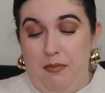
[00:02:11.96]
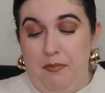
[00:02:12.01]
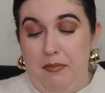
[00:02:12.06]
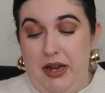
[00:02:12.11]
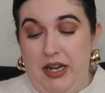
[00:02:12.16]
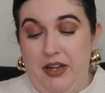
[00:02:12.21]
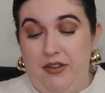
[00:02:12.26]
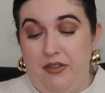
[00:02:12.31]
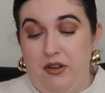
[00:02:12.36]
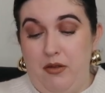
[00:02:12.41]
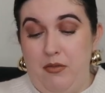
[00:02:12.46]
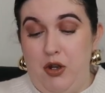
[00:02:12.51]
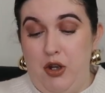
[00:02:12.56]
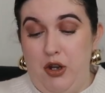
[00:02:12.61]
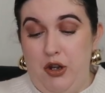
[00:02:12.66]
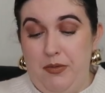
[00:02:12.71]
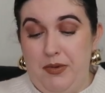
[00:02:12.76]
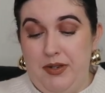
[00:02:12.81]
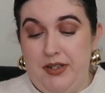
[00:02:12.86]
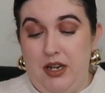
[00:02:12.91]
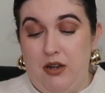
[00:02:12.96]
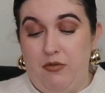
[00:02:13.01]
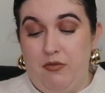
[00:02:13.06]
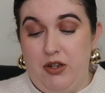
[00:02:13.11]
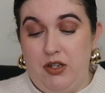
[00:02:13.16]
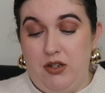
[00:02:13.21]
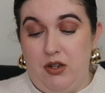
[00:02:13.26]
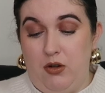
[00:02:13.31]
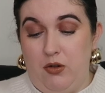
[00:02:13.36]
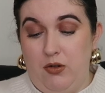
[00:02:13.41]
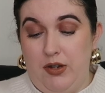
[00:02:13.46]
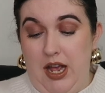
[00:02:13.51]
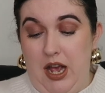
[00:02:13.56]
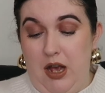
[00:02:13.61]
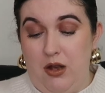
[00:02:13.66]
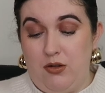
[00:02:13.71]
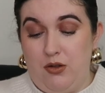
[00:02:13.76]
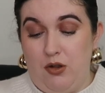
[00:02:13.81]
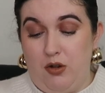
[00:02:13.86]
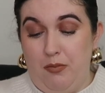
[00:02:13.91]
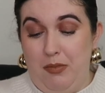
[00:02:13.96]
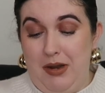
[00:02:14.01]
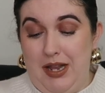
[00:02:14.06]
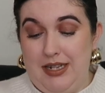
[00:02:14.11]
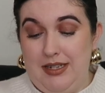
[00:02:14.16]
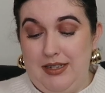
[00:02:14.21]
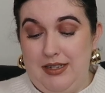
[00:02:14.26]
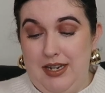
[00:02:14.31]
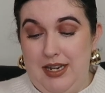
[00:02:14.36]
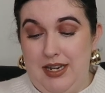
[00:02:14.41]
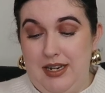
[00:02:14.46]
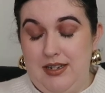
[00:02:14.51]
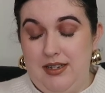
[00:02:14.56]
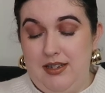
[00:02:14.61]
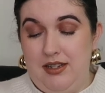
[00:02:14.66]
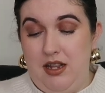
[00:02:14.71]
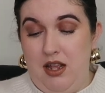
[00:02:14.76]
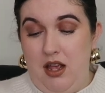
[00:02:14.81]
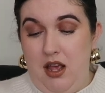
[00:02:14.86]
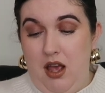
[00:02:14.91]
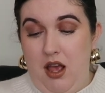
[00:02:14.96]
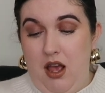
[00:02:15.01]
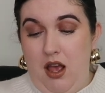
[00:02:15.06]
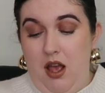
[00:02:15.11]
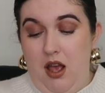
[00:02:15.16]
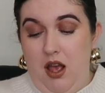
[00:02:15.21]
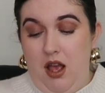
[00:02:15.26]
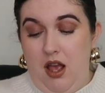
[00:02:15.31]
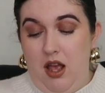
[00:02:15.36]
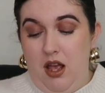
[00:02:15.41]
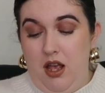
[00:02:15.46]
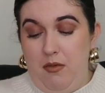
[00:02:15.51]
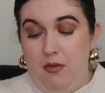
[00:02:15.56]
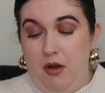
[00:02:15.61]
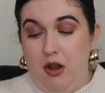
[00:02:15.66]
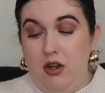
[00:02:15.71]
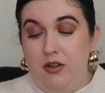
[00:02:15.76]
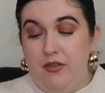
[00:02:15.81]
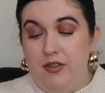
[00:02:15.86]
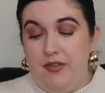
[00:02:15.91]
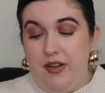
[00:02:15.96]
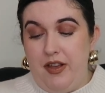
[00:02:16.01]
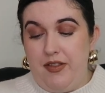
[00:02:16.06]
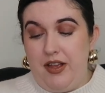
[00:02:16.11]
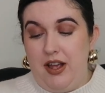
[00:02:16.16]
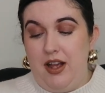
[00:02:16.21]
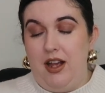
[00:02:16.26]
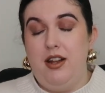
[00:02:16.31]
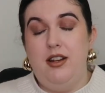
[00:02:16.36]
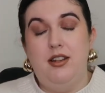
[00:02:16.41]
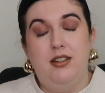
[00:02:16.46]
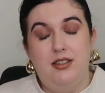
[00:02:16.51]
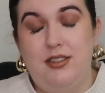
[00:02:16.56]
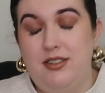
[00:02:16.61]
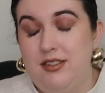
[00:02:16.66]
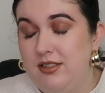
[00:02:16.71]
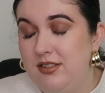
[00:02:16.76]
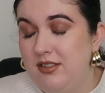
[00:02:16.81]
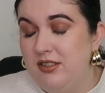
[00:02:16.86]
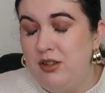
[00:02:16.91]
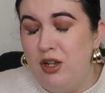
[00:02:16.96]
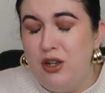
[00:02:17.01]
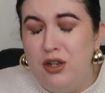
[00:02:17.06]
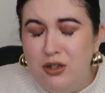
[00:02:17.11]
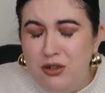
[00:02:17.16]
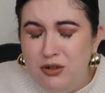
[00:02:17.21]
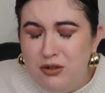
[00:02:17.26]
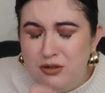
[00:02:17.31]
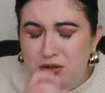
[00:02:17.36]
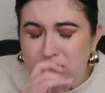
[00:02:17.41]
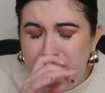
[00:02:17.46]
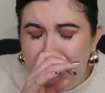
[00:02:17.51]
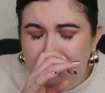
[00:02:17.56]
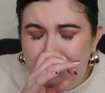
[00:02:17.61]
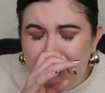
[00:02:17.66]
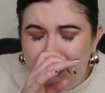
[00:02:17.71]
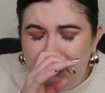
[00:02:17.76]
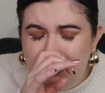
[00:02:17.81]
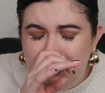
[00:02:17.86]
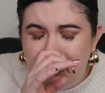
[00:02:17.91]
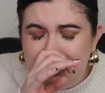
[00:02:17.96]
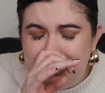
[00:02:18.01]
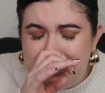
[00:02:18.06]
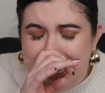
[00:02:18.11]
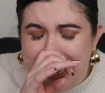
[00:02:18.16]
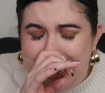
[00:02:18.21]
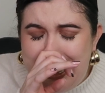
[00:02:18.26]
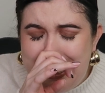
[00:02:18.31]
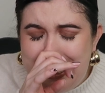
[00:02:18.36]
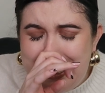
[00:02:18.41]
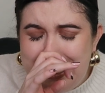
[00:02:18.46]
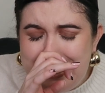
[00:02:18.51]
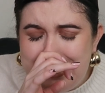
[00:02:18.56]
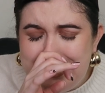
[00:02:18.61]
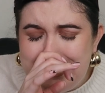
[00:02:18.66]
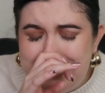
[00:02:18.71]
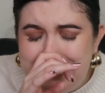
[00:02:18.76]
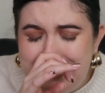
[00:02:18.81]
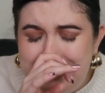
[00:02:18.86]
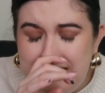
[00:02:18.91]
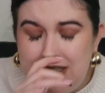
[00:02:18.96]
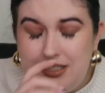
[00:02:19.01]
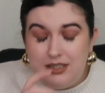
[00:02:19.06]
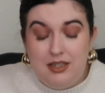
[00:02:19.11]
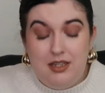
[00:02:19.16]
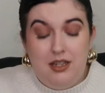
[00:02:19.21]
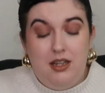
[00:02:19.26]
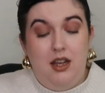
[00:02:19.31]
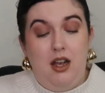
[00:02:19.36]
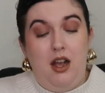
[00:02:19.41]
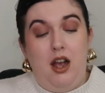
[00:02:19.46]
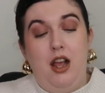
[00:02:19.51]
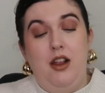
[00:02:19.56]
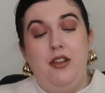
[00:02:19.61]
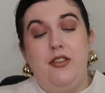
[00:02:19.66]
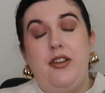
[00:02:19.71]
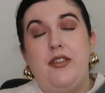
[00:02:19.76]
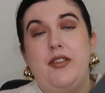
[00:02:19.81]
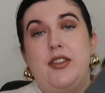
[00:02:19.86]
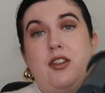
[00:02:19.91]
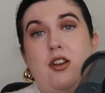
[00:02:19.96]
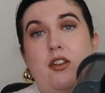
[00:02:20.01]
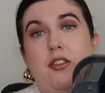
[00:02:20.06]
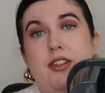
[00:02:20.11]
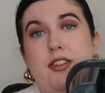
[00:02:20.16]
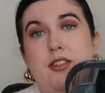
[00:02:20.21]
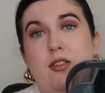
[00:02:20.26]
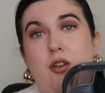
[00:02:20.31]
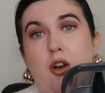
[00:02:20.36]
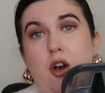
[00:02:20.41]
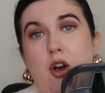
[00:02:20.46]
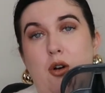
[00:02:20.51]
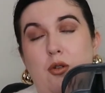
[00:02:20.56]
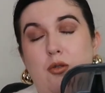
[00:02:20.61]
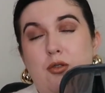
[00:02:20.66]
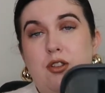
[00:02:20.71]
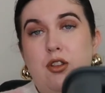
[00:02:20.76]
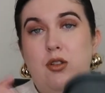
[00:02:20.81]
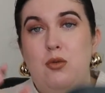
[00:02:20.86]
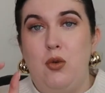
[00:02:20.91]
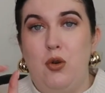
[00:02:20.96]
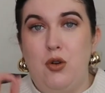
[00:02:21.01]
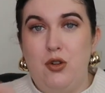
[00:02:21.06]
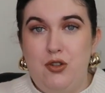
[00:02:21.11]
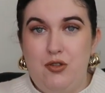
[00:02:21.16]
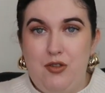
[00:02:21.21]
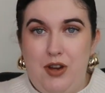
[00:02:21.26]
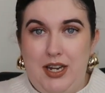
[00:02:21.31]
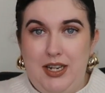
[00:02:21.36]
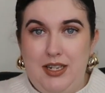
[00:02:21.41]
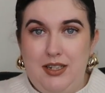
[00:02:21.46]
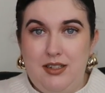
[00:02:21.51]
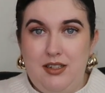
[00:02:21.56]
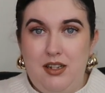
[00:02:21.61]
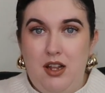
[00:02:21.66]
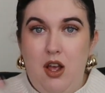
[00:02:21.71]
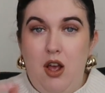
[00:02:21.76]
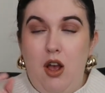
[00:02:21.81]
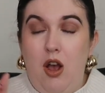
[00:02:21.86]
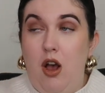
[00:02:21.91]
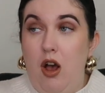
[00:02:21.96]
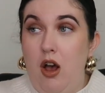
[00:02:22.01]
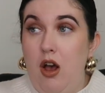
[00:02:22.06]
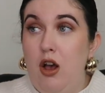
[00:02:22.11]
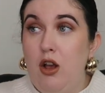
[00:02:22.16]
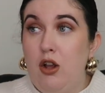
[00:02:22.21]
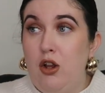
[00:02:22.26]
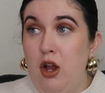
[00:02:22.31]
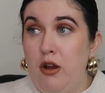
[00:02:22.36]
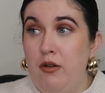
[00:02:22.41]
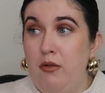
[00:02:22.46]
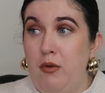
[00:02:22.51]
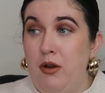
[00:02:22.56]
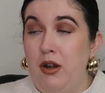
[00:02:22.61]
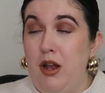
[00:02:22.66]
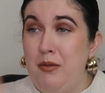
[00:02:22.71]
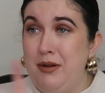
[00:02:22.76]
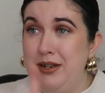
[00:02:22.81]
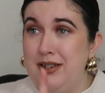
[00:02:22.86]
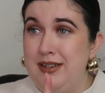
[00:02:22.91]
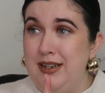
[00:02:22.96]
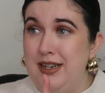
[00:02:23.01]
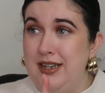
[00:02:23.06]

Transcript: made from 100% recycled household plastics. I love the fact that, this is so sad, I love the fact it's got these little holes for the water drains. Our current one, I'm going to